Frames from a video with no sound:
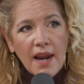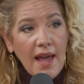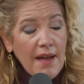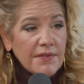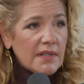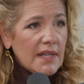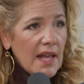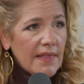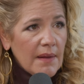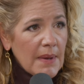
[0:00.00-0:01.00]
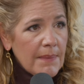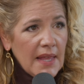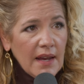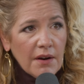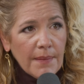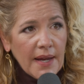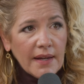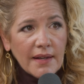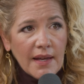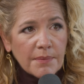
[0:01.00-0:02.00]
And I have to lean on them. I mean, they are
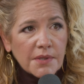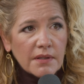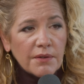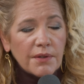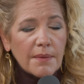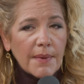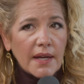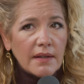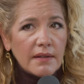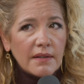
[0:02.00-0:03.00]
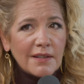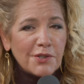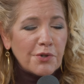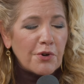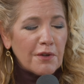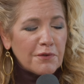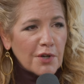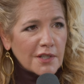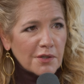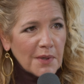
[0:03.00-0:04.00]
absolutely my circle of trust.